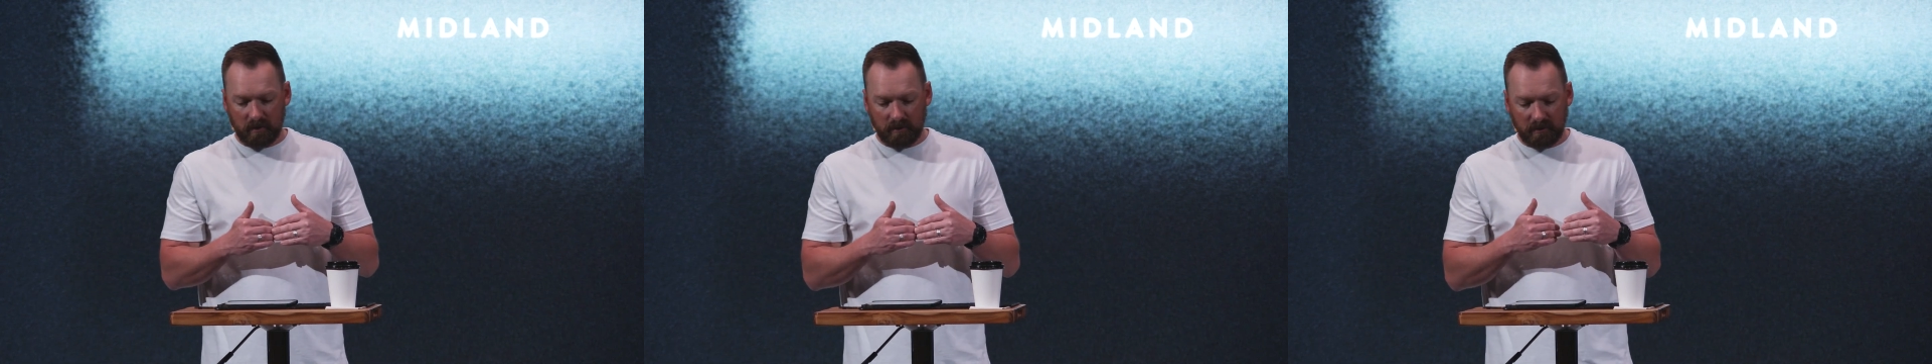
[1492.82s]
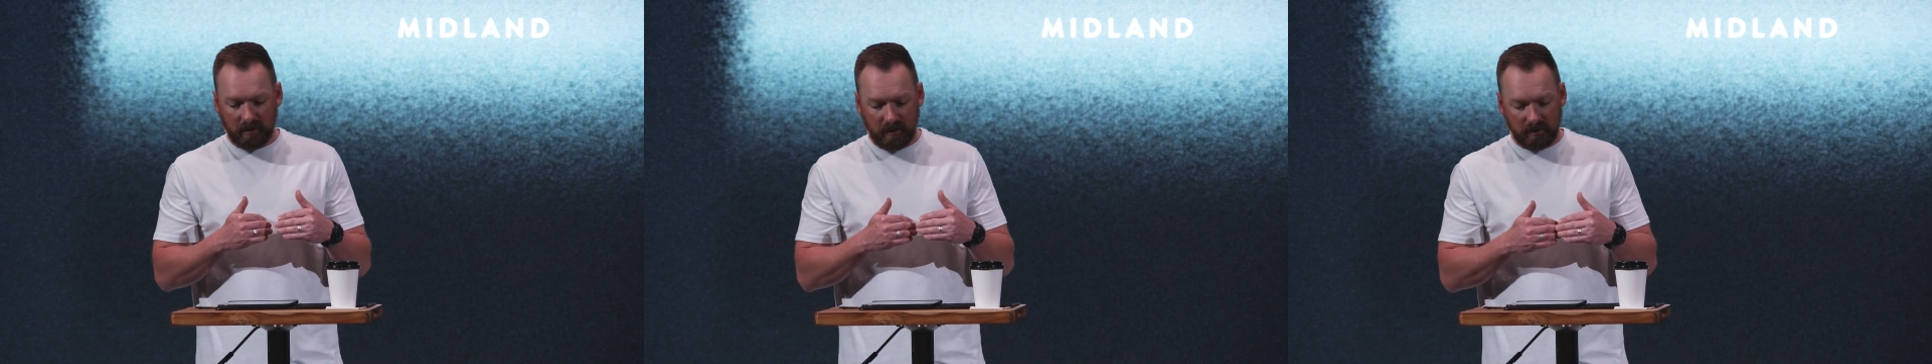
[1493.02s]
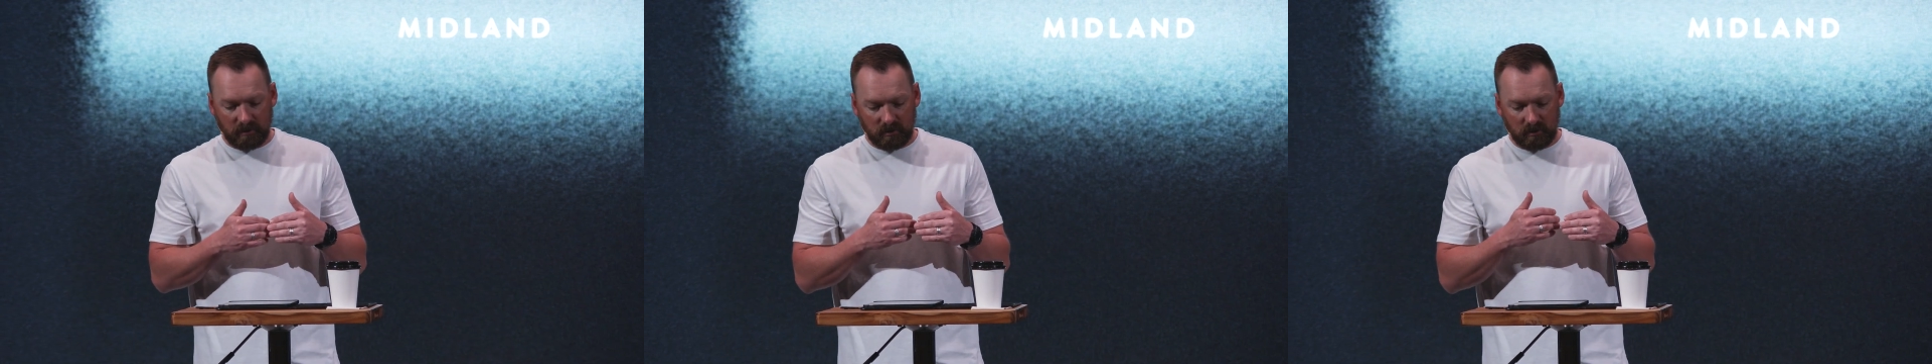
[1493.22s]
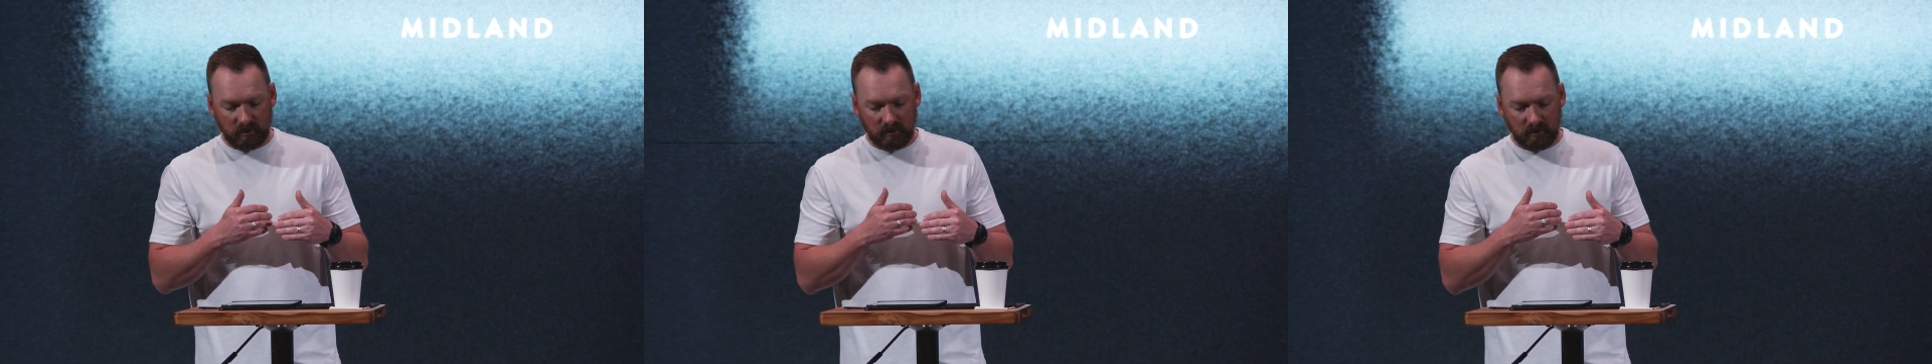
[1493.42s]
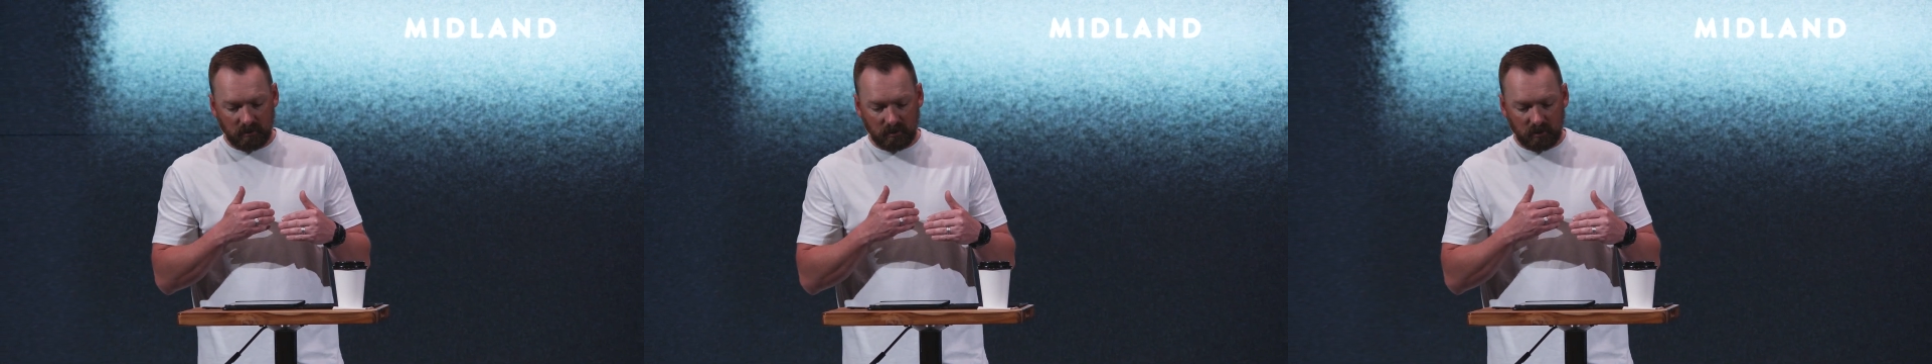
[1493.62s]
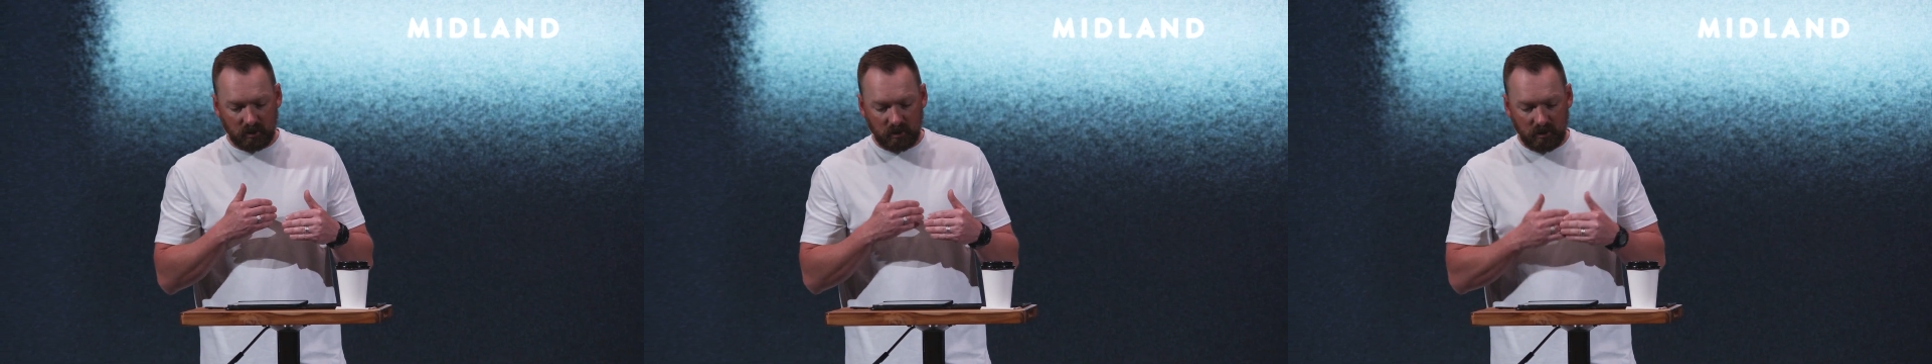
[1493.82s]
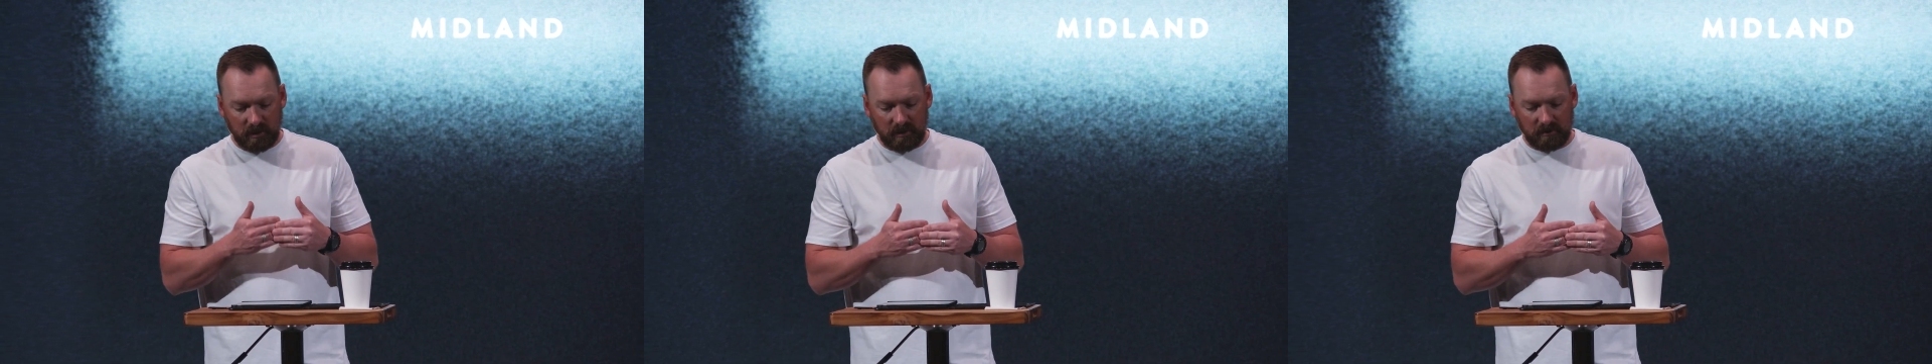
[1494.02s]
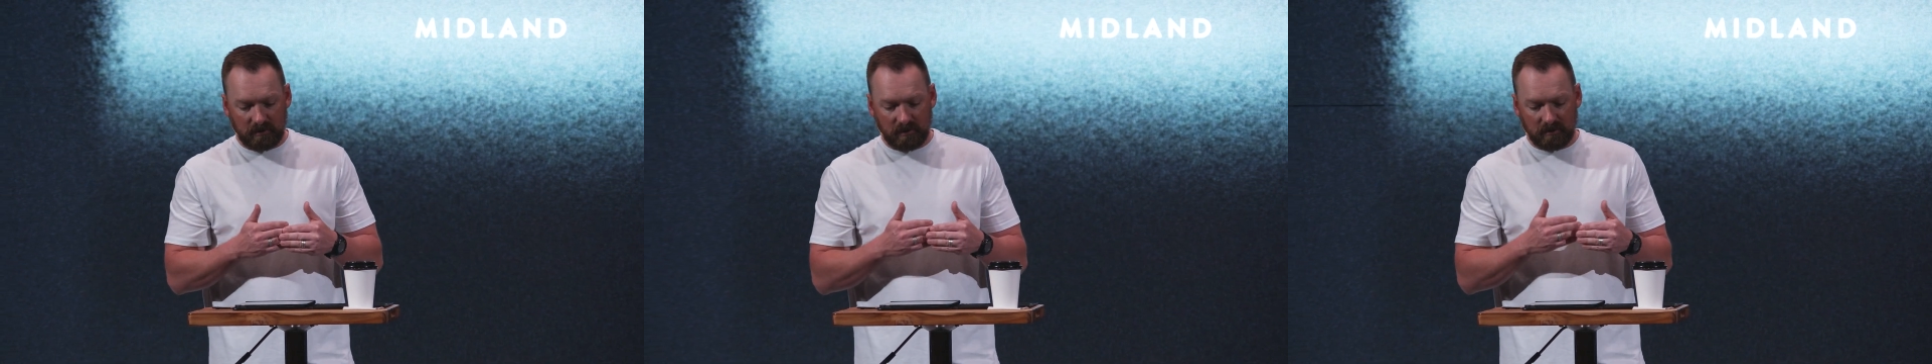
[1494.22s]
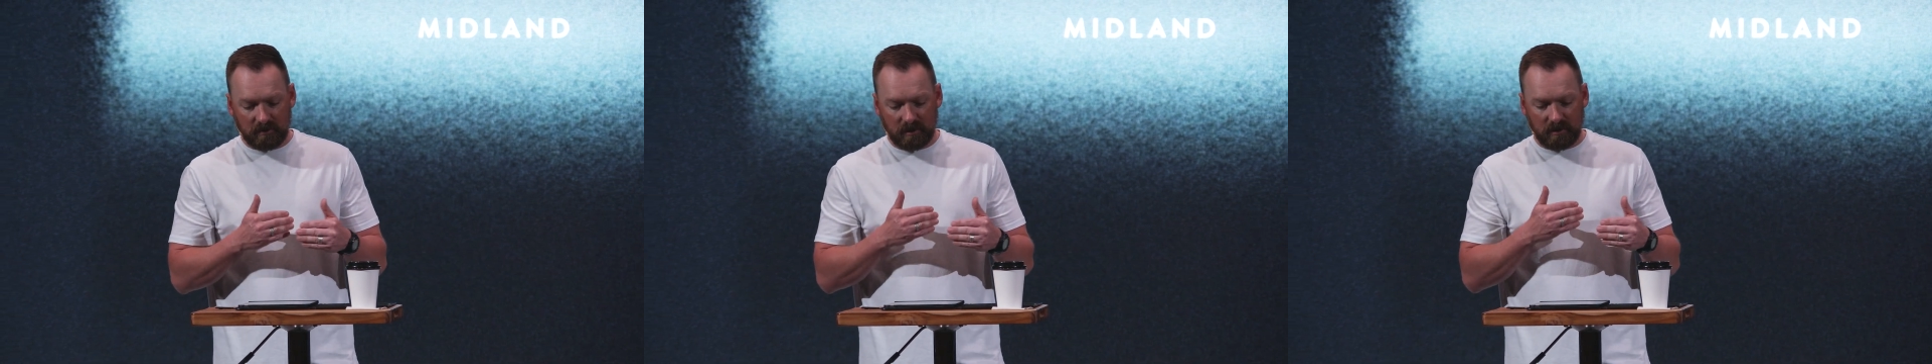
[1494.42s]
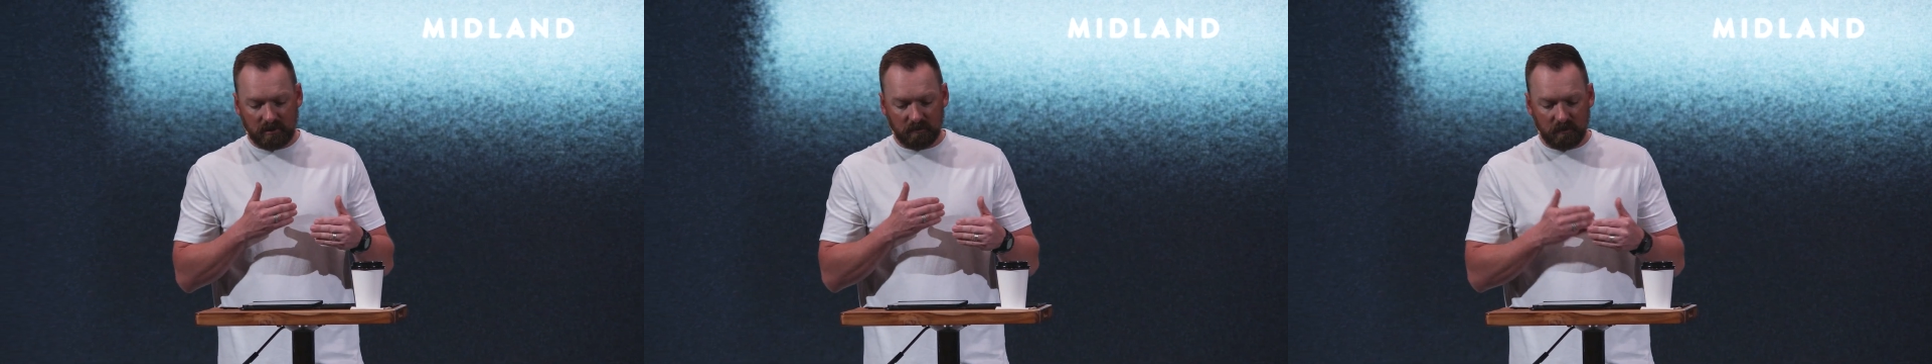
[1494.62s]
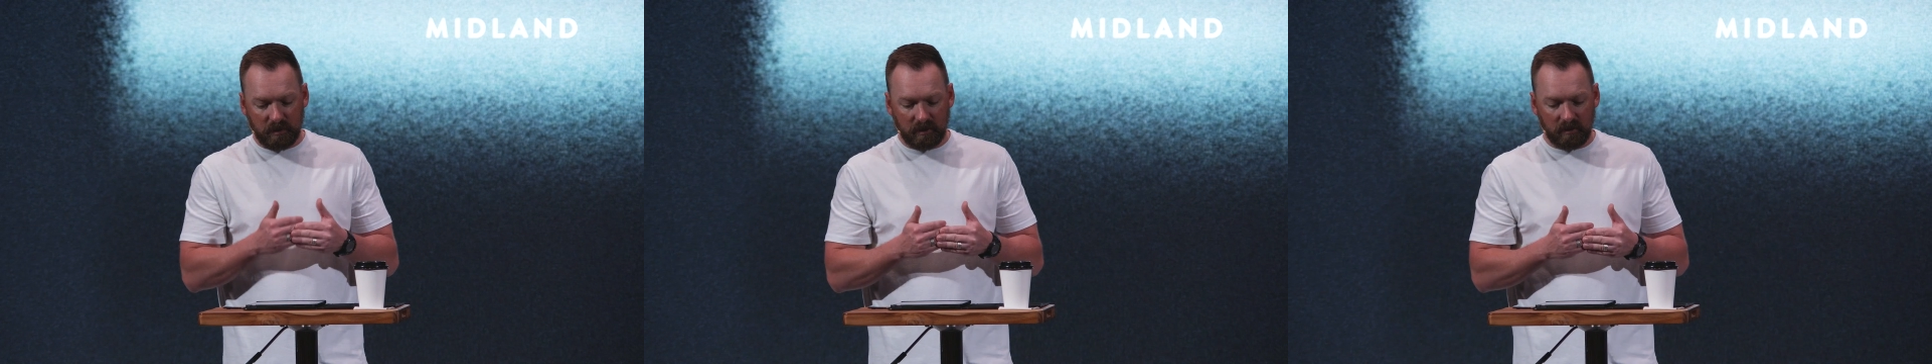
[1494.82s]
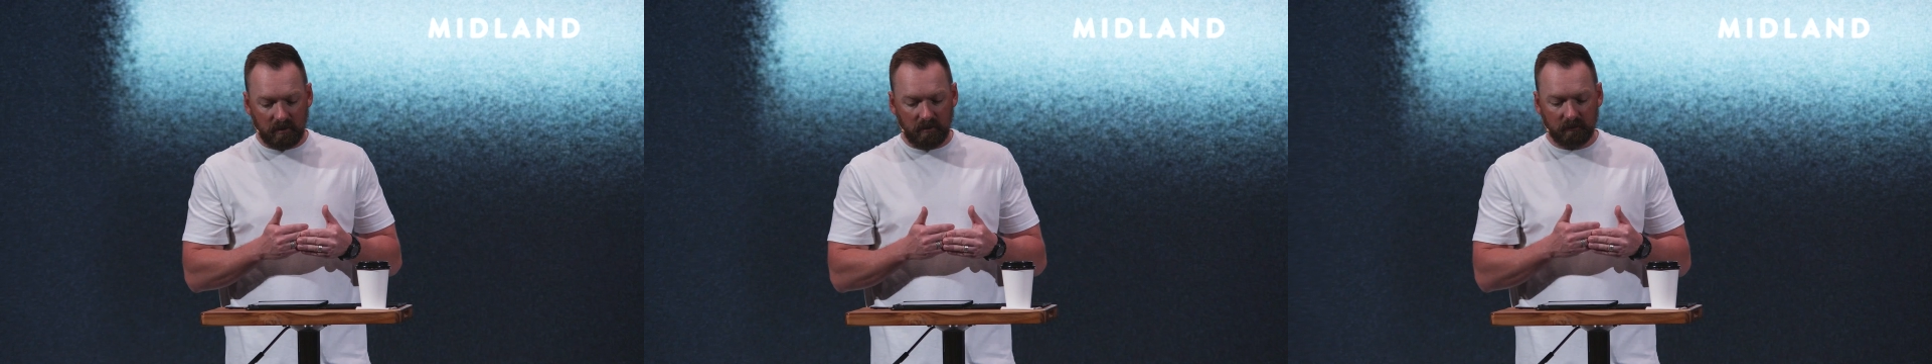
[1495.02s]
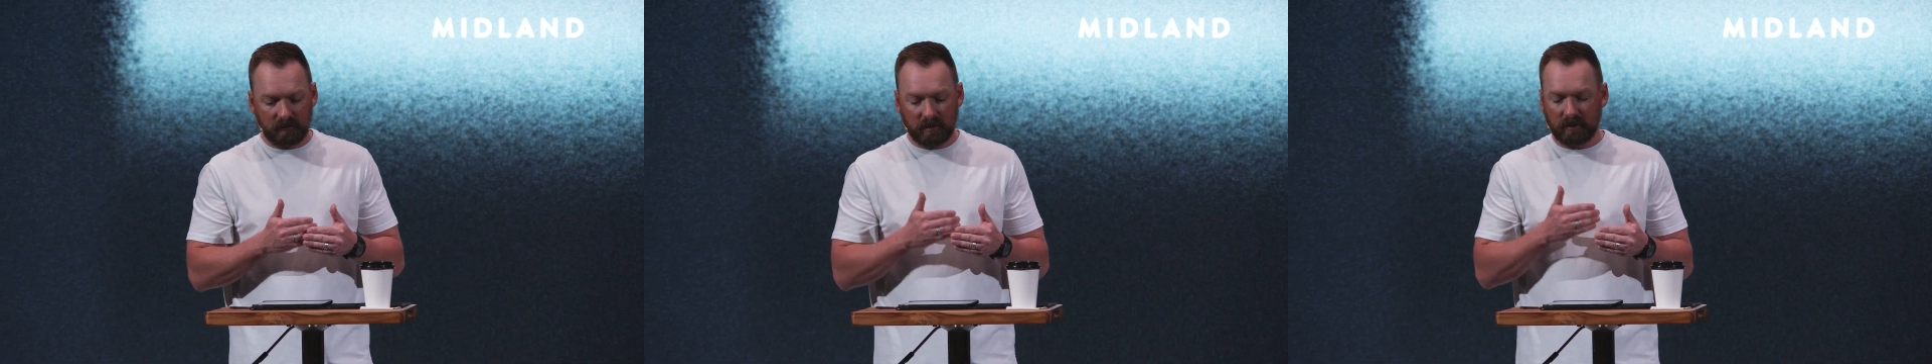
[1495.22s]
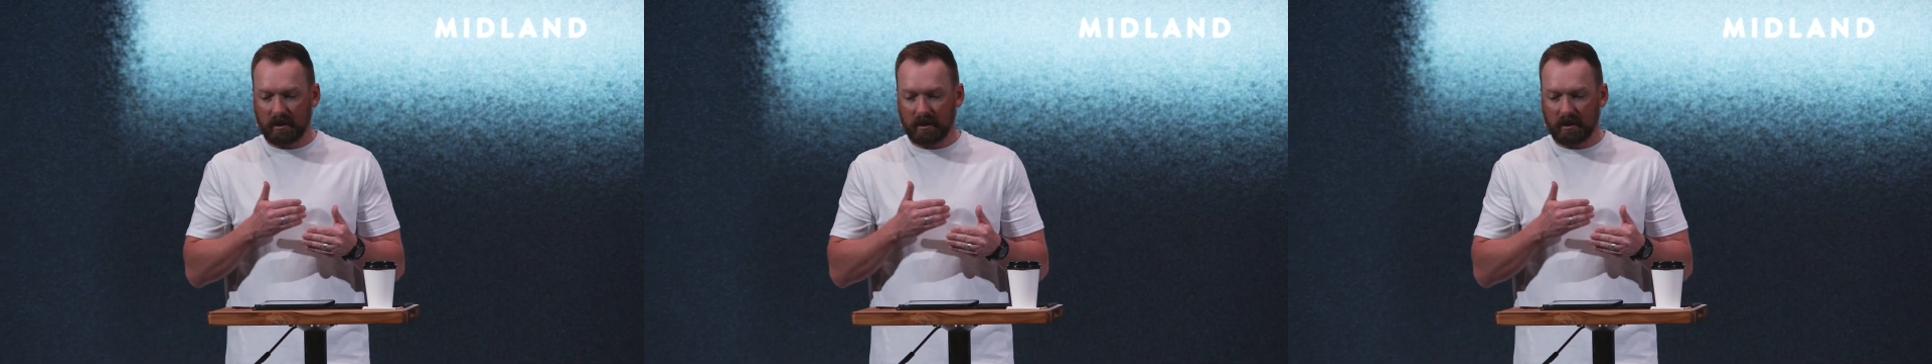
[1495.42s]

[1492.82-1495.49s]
Yet, Jesus is big enough to